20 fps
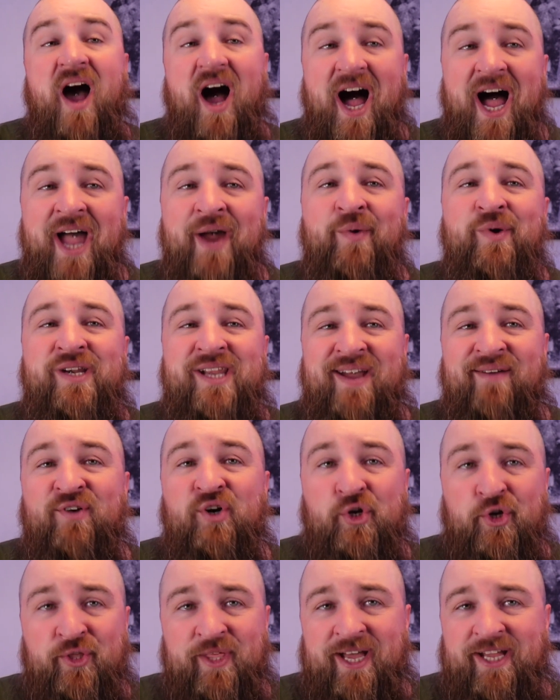I would never
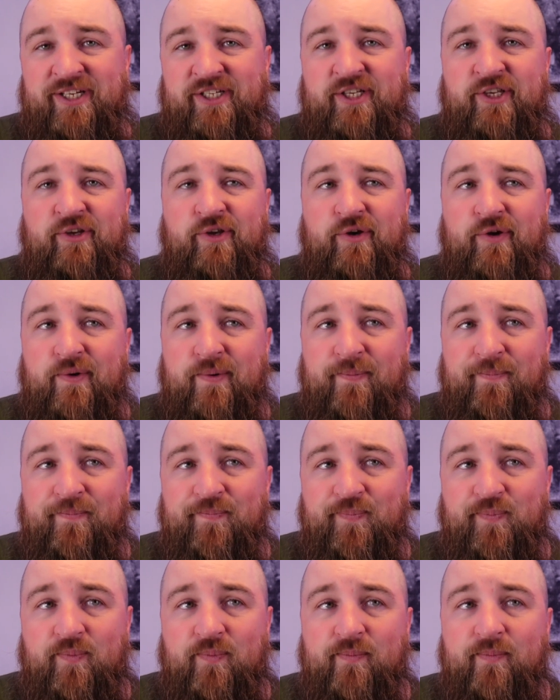do that to you.
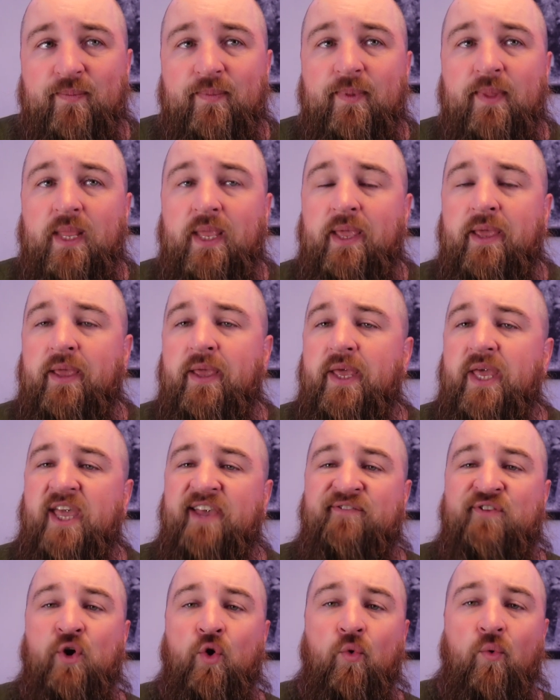
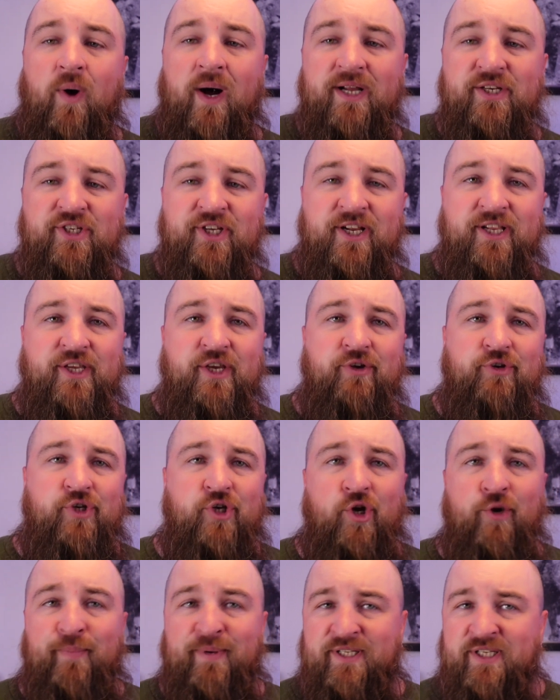If you're watching on
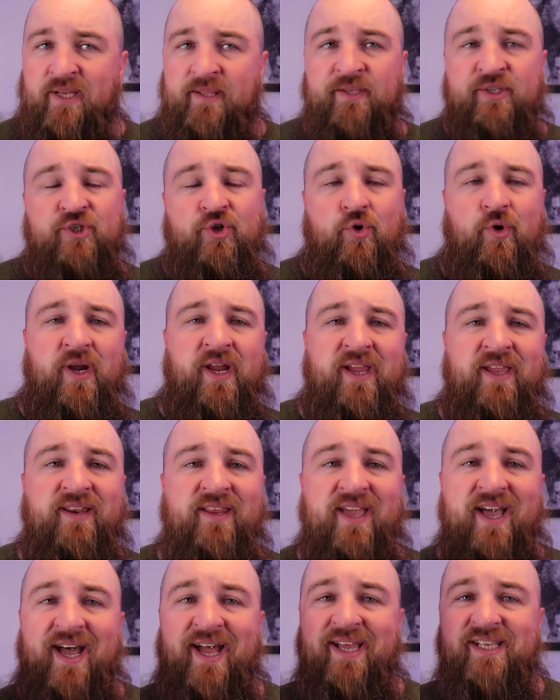YouTube, it's on the screen,
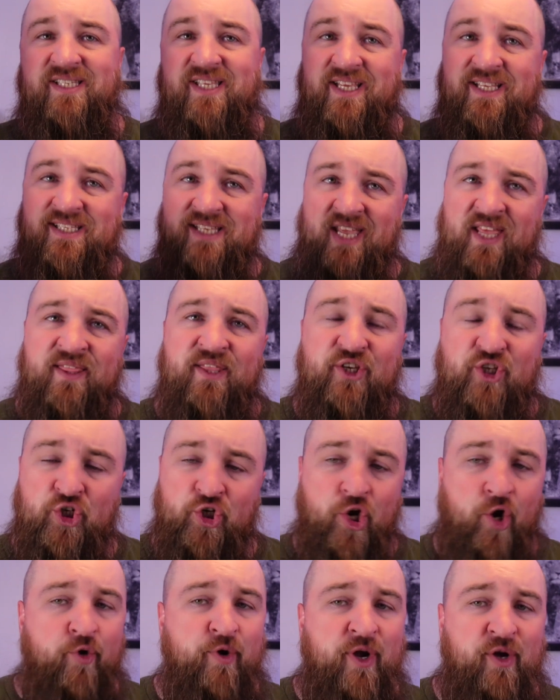guys. It's in the
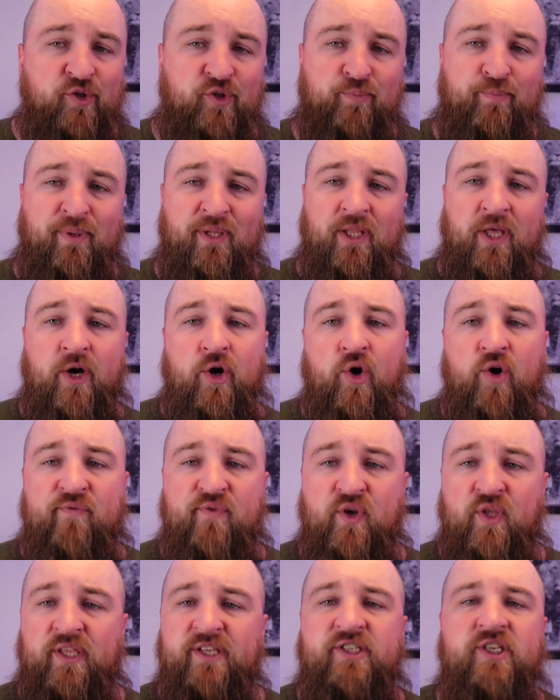show notes below if
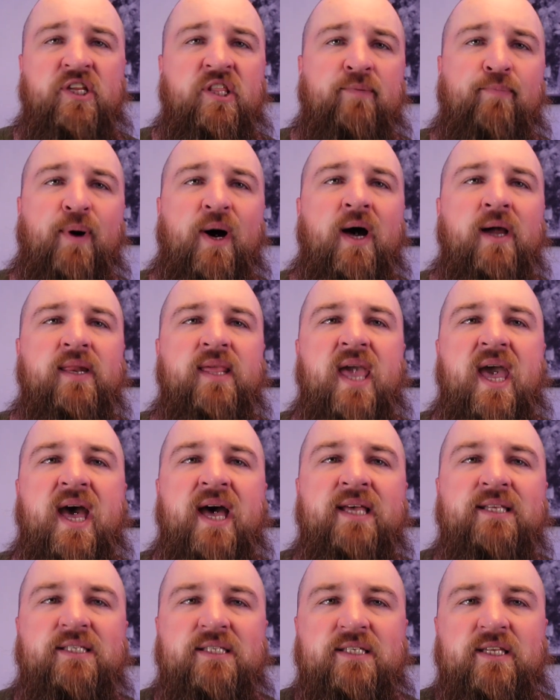you're listening to the
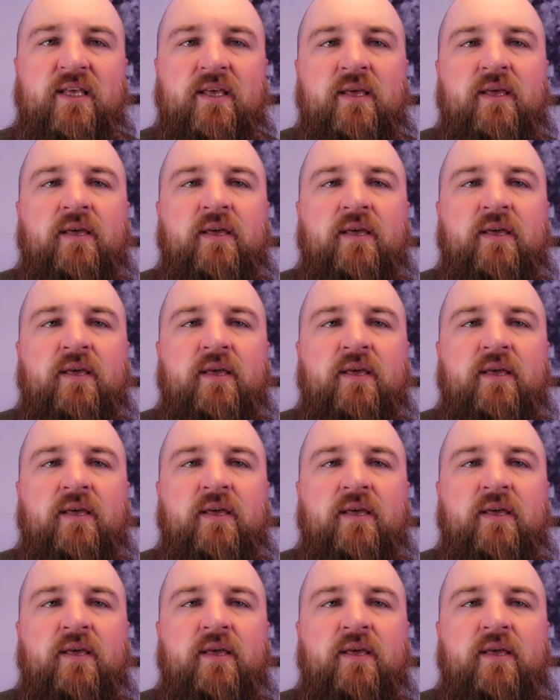podcast.